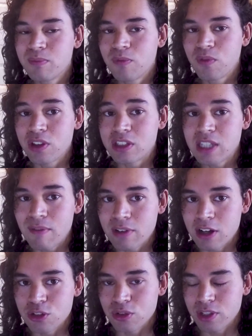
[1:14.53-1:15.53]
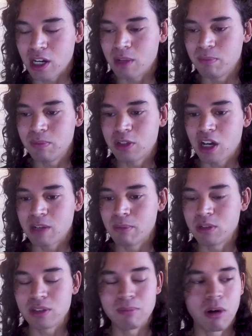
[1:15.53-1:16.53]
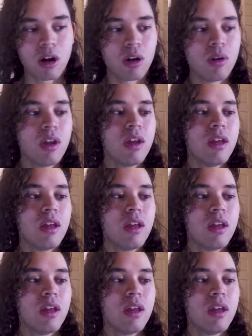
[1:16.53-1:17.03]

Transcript: for the 700 that I'll be talking about tomorrow.